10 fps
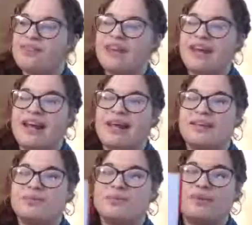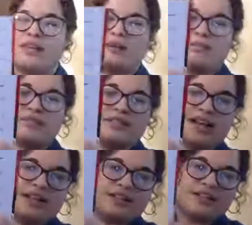And it has rhythm
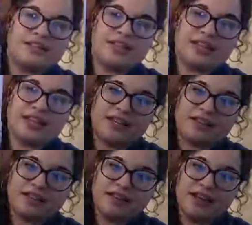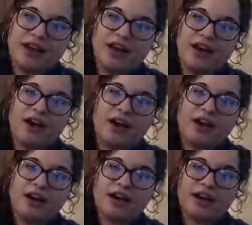studies. You see these?
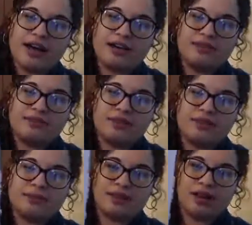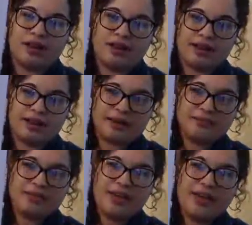All kinds of rhythms on
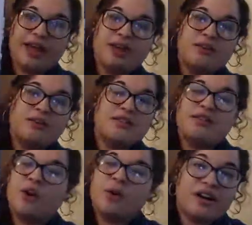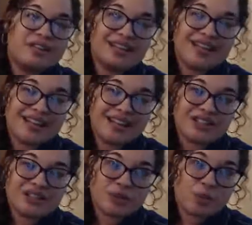them. And notice no
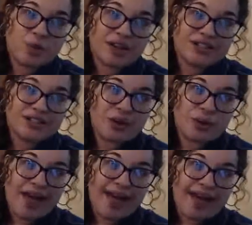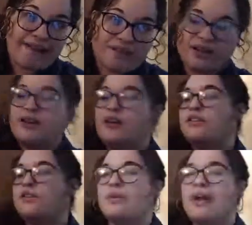articulations whatsoever.
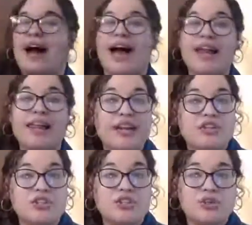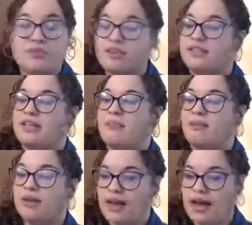So what I like to do, for
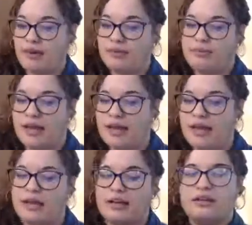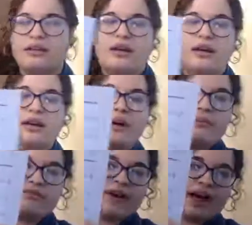example, I would play like
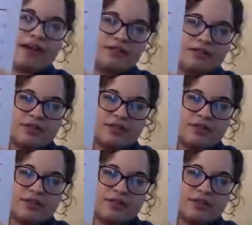number 5.